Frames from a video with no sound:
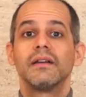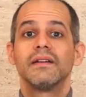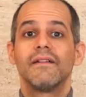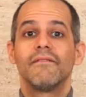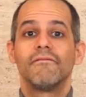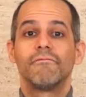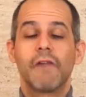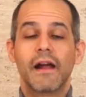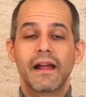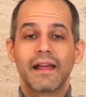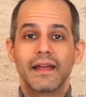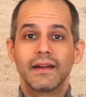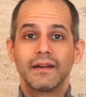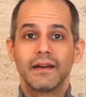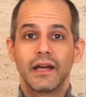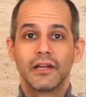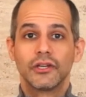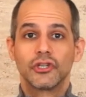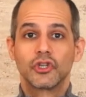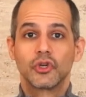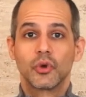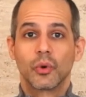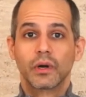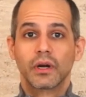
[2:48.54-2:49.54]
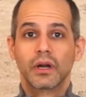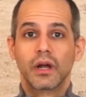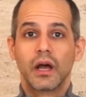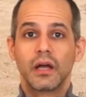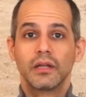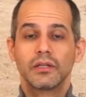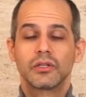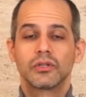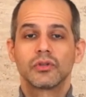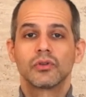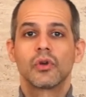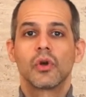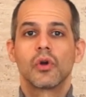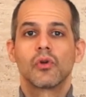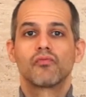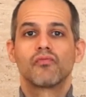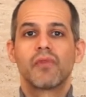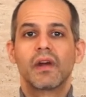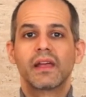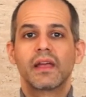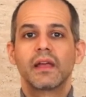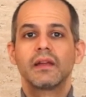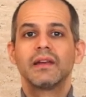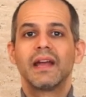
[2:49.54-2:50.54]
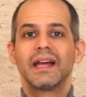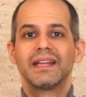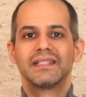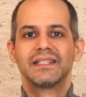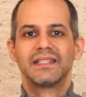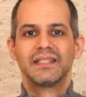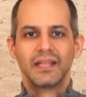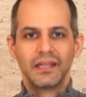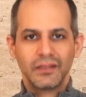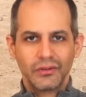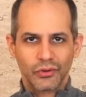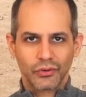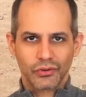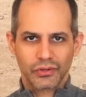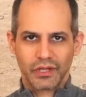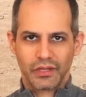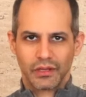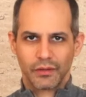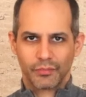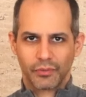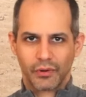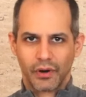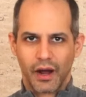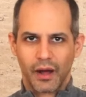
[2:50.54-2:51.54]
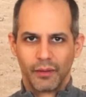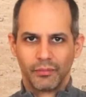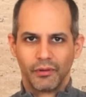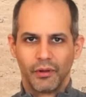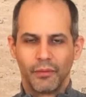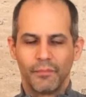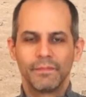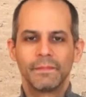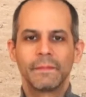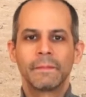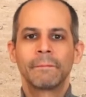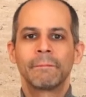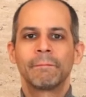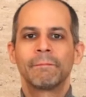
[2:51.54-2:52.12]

recognize shortcuts, recognize signals in the problem